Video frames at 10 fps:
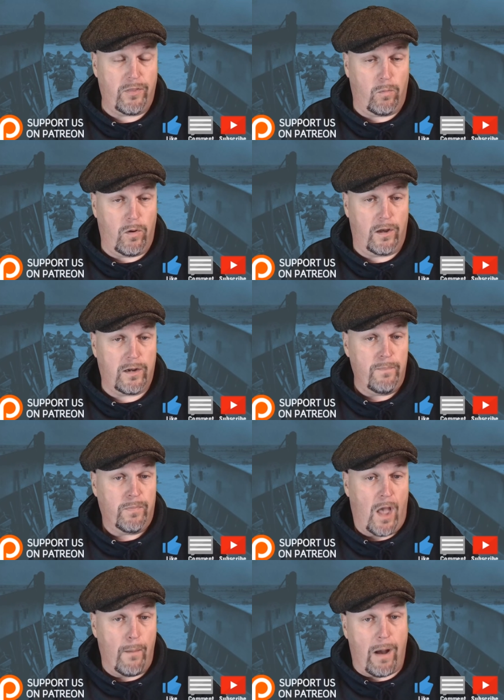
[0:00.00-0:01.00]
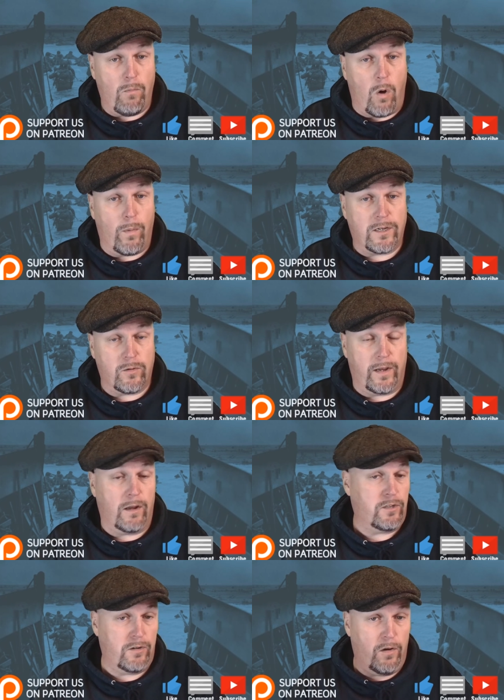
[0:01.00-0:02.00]
the word about what we're doing
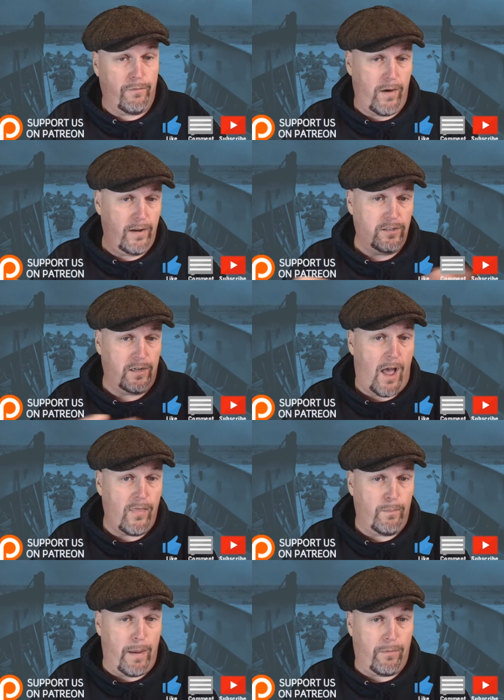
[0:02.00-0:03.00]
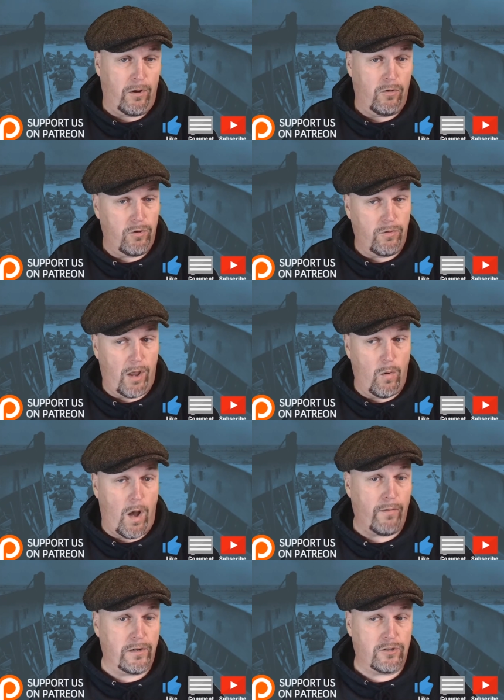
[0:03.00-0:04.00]
to your friends and other people who you know
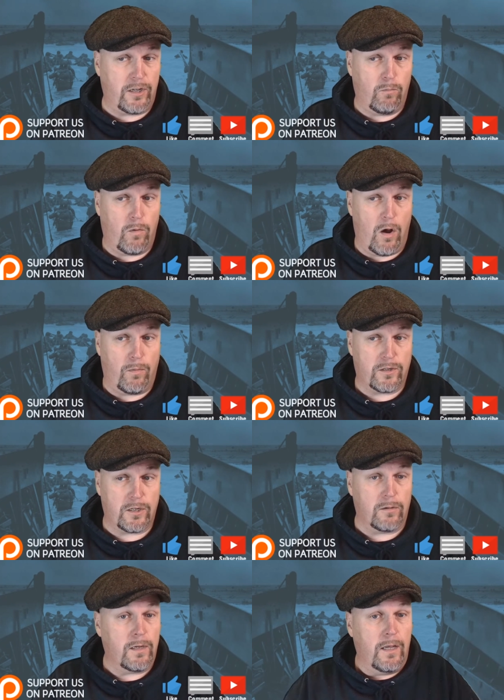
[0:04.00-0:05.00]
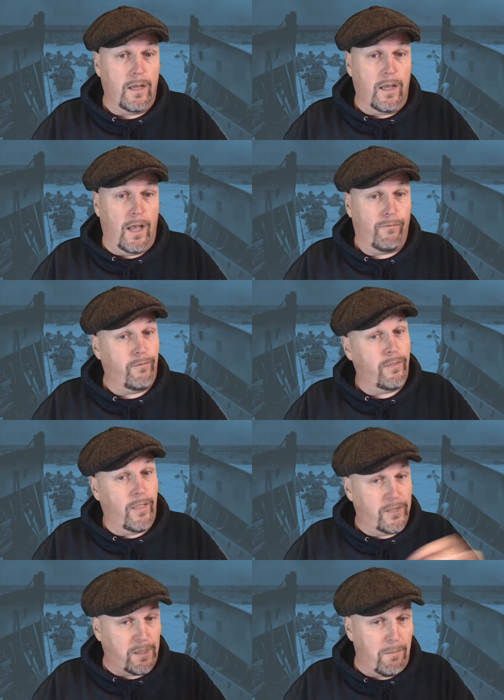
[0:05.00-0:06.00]
are interested in World War II. If
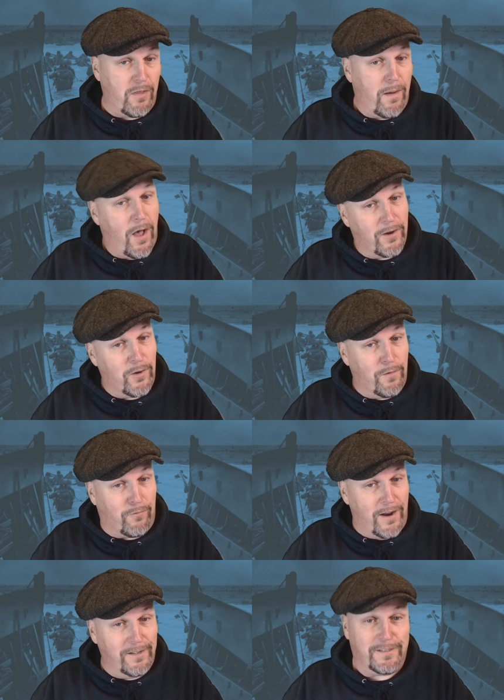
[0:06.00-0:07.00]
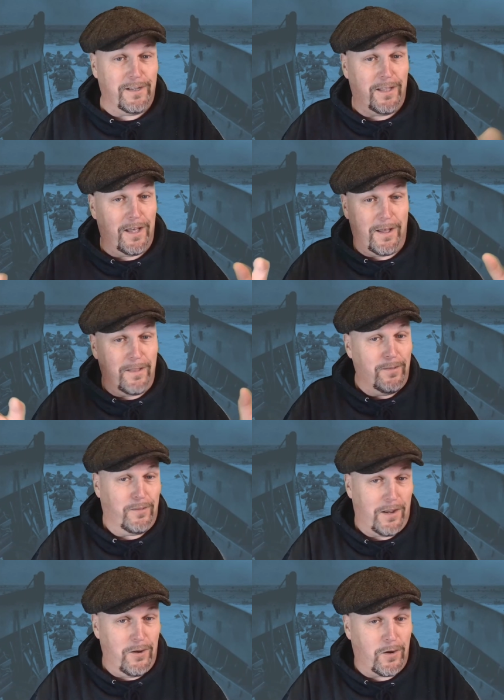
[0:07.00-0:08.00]
some of them aren't your friends, uh,
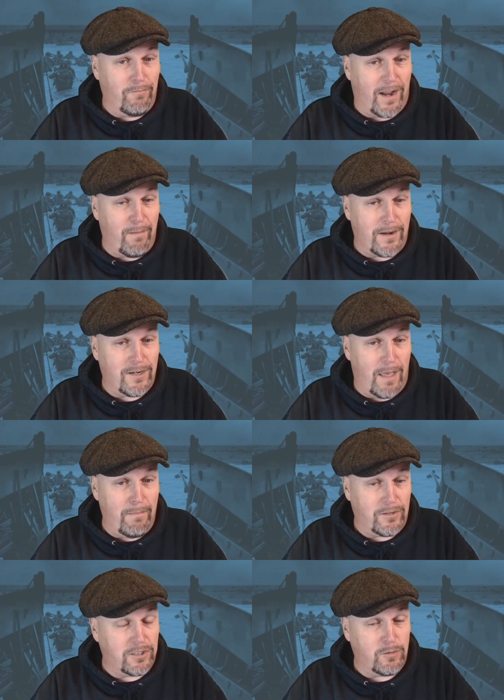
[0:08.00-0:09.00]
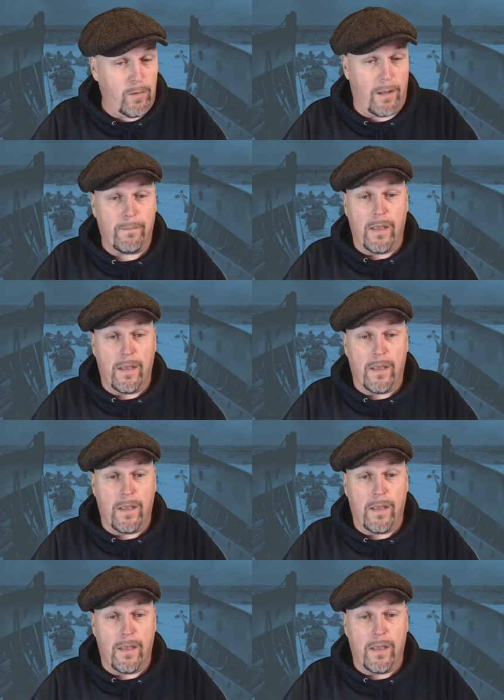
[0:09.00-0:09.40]
then you can recommend to them just as well.